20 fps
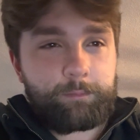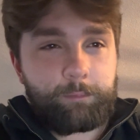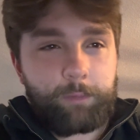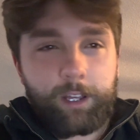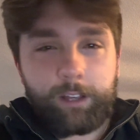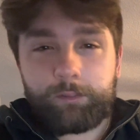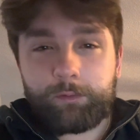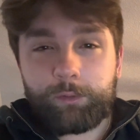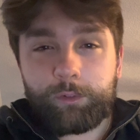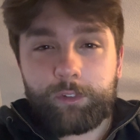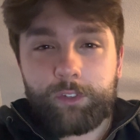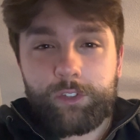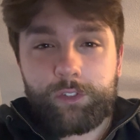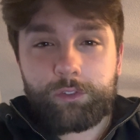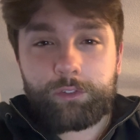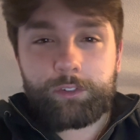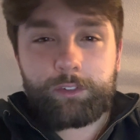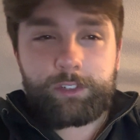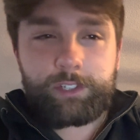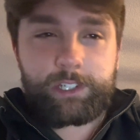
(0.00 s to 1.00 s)
my voice
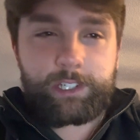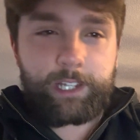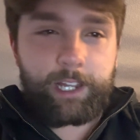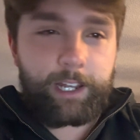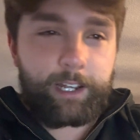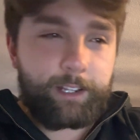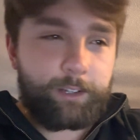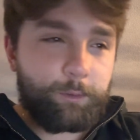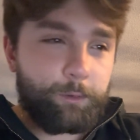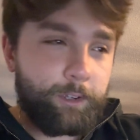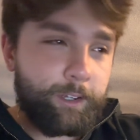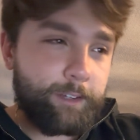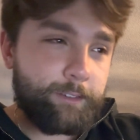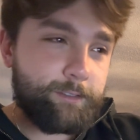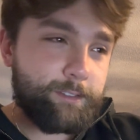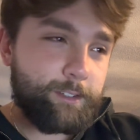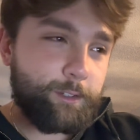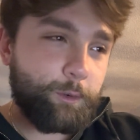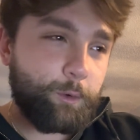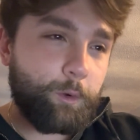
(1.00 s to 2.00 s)
through your static
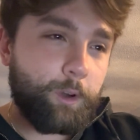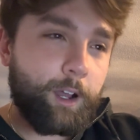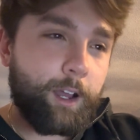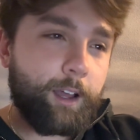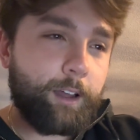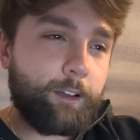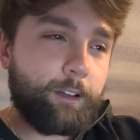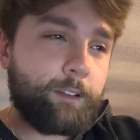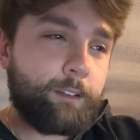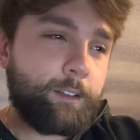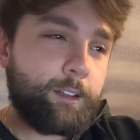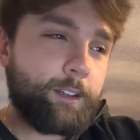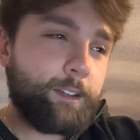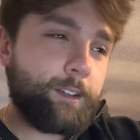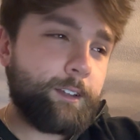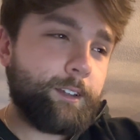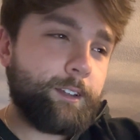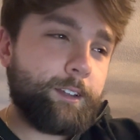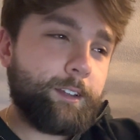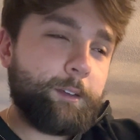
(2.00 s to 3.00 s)
waves in a while,
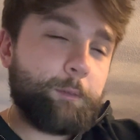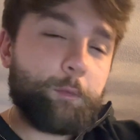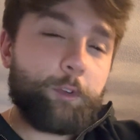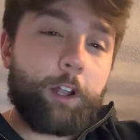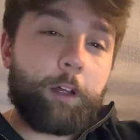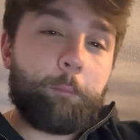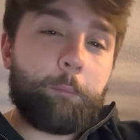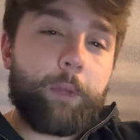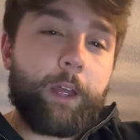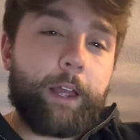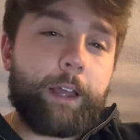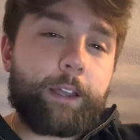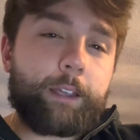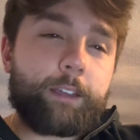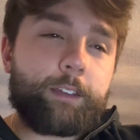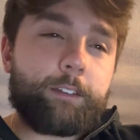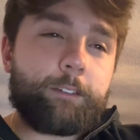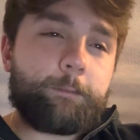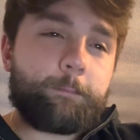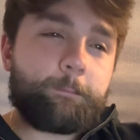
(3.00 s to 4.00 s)
but I'm back.